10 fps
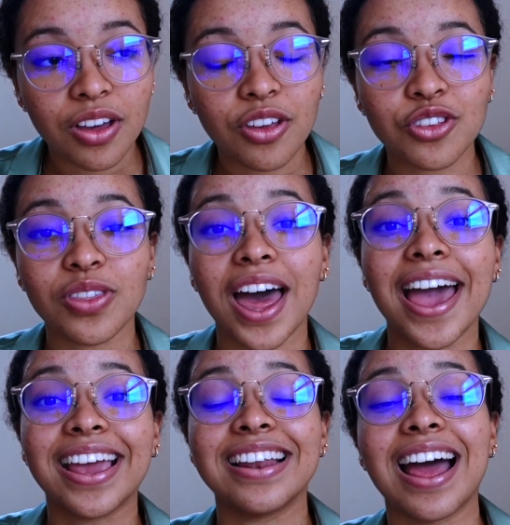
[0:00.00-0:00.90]
so that
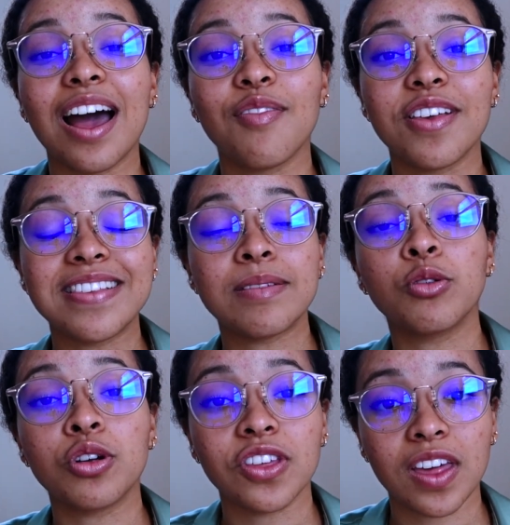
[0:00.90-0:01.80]
I can have a
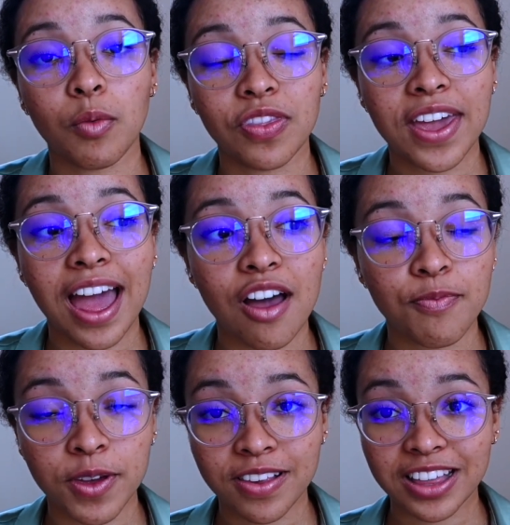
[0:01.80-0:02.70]
similar thing that what they have,
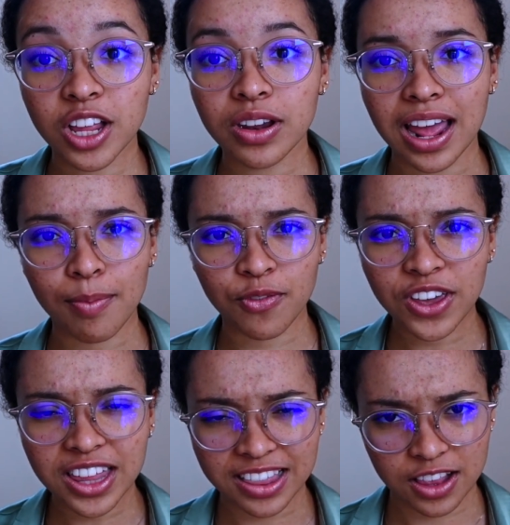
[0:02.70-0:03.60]
because clearly I'm
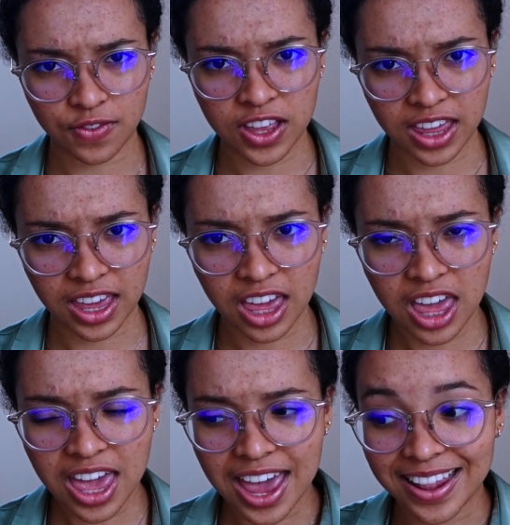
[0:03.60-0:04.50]
feeling this feeling
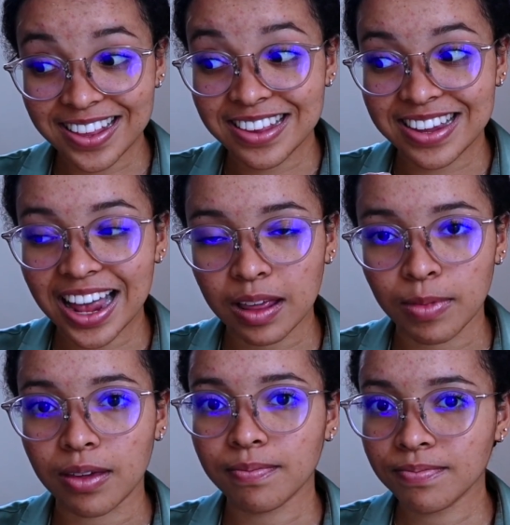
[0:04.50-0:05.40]
and this is telling
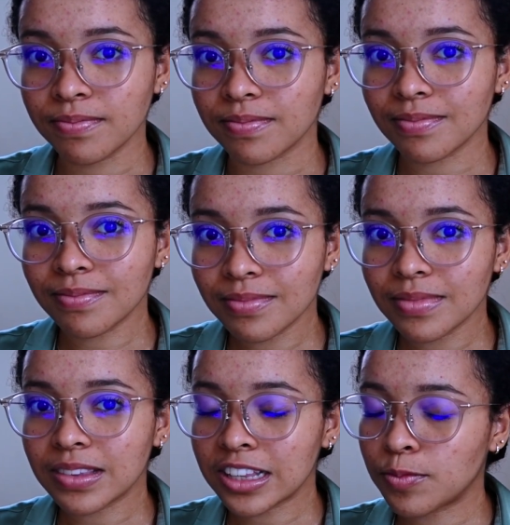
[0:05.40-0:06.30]
me,
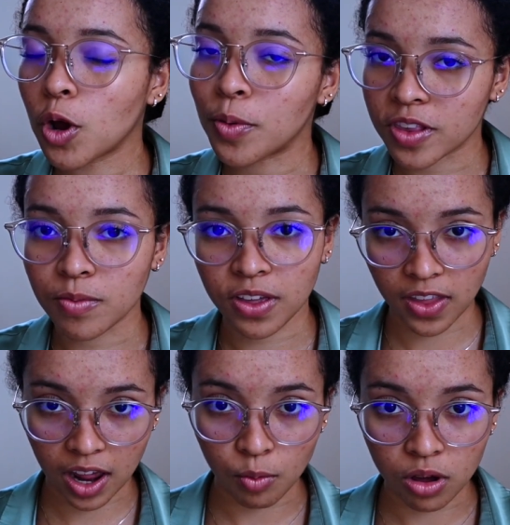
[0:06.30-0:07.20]
this is probably something
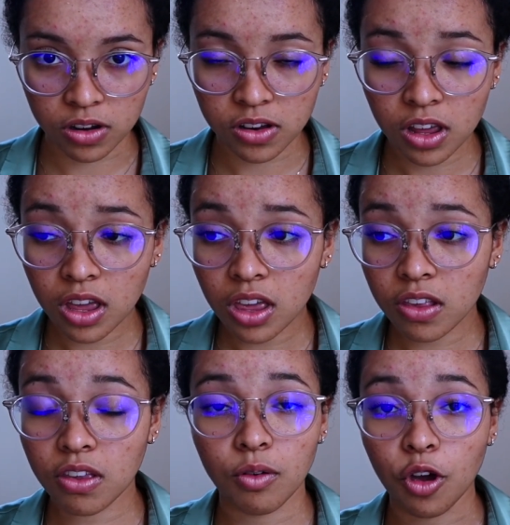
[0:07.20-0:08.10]
that I want.
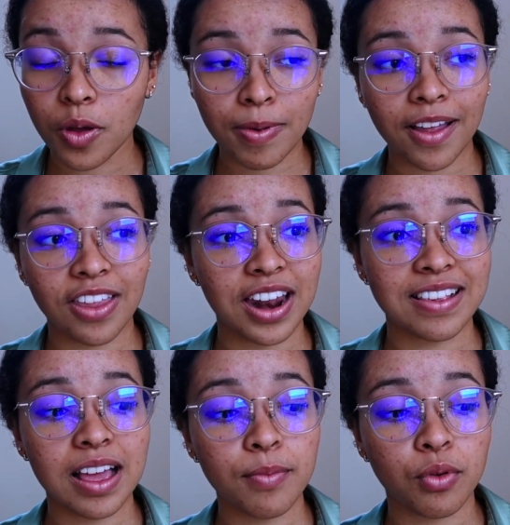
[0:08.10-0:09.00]
So going back to that
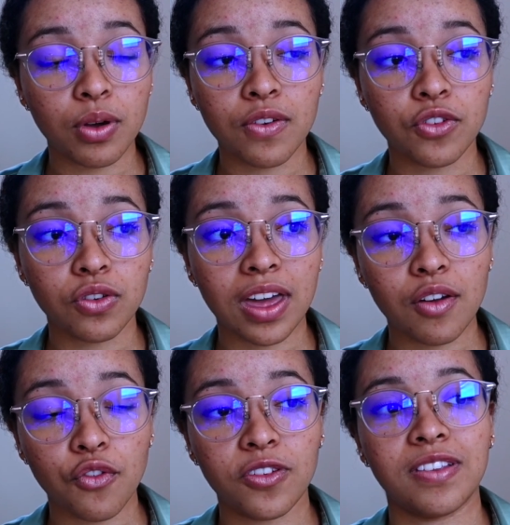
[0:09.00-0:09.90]
example, if you're that
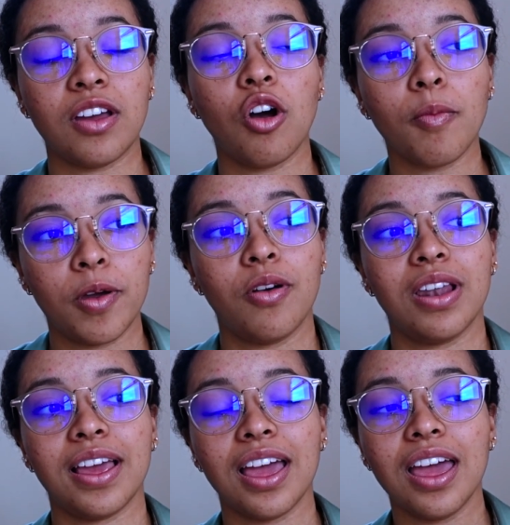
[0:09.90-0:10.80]
friend that's like, oh my god,
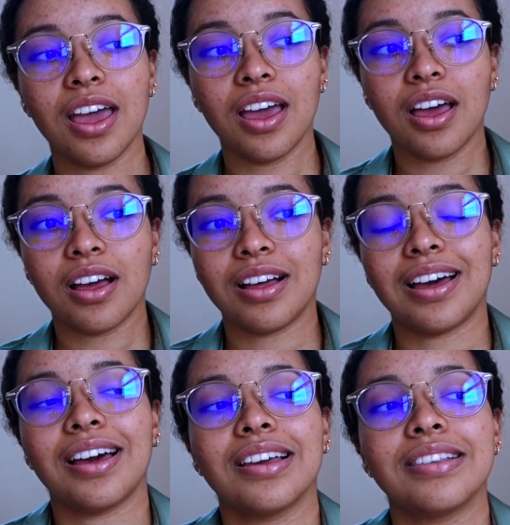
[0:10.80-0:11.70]
like
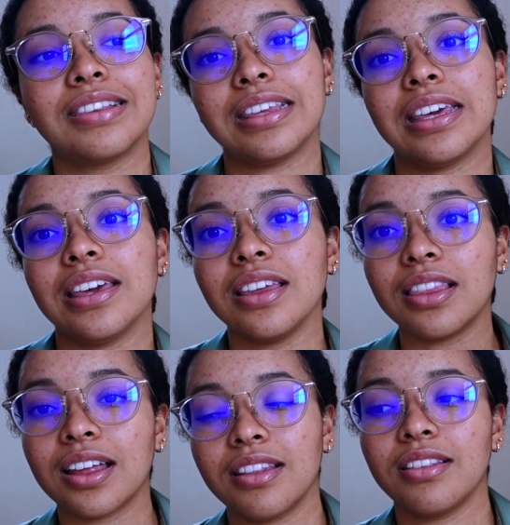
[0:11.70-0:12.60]
I see
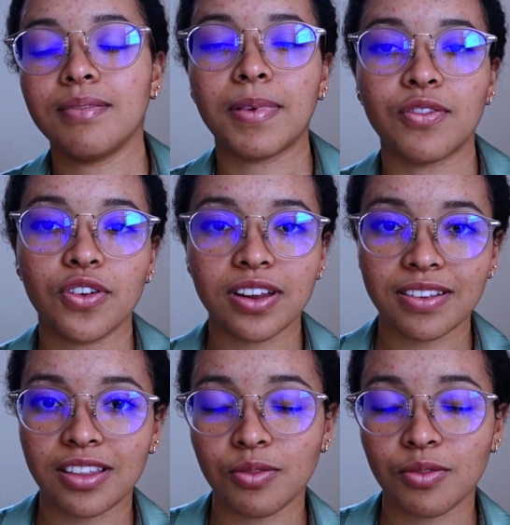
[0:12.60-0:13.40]
that my friend is in the